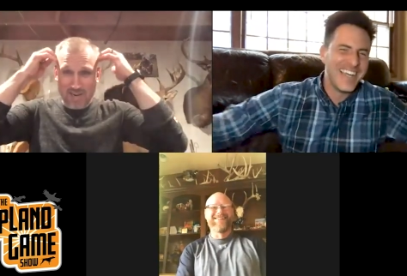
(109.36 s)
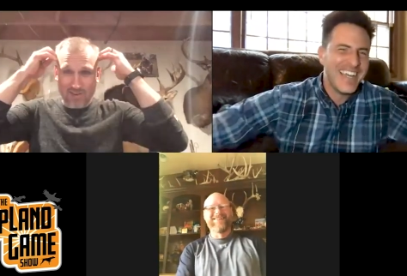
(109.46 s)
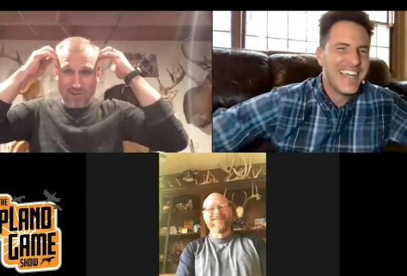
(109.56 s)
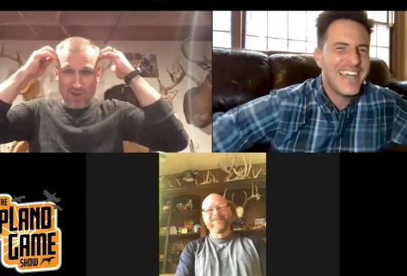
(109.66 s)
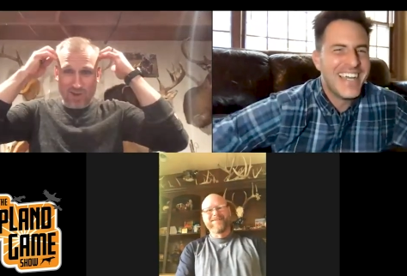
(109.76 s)
Speaker 1: of
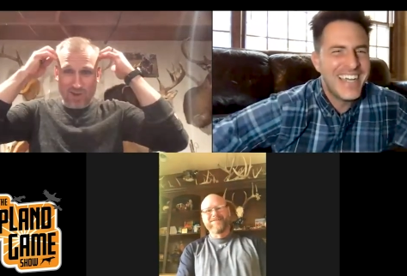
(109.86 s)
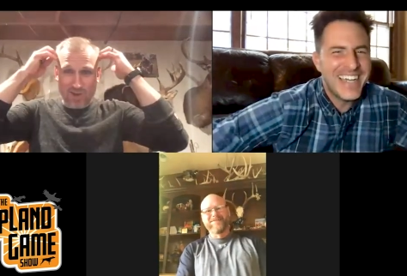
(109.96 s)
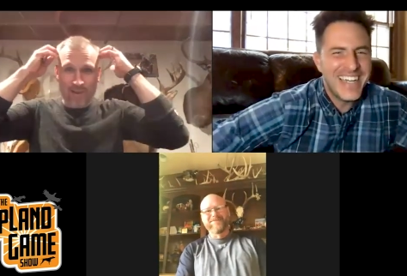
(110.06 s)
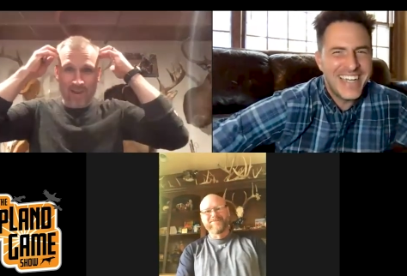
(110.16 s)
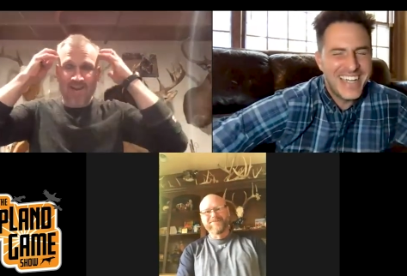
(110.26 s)
slowly
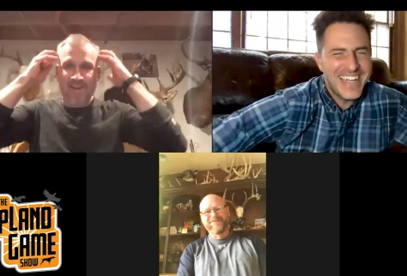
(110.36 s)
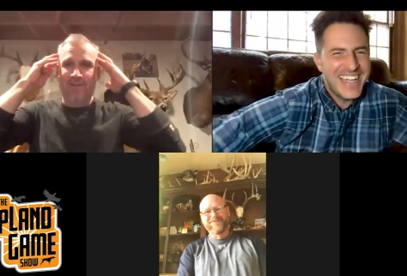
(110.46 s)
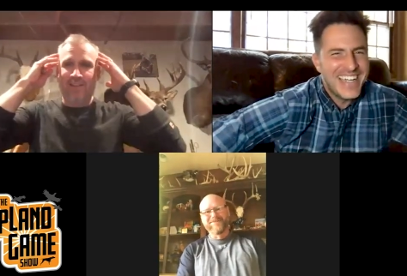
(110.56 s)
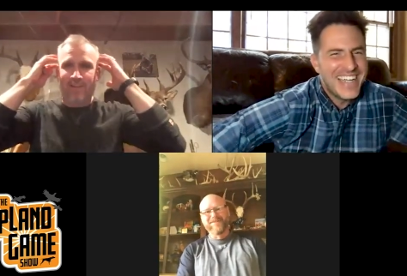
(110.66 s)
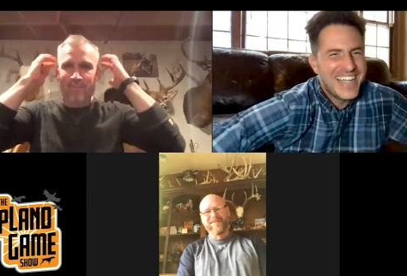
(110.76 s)
fading. I've
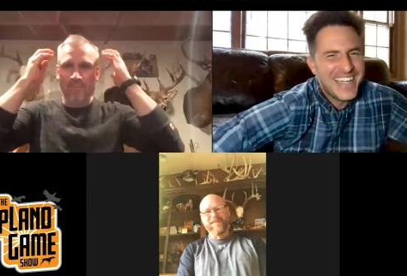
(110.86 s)
got the